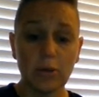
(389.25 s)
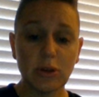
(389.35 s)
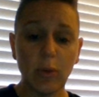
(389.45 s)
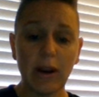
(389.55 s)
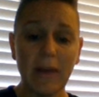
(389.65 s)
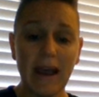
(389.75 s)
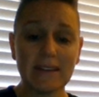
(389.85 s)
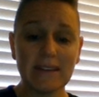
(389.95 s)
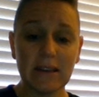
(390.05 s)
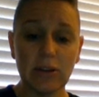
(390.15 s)
So, what I'm
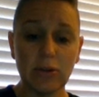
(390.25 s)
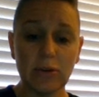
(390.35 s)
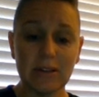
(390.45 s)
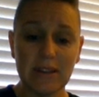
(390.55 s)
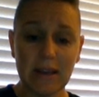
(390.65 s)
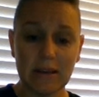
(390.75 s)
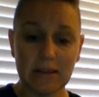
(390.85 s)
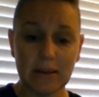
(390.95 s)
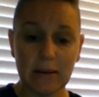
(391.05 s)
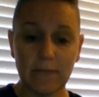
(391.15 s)
asking you is
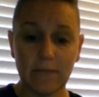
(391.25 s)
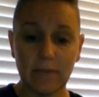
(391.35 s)
this: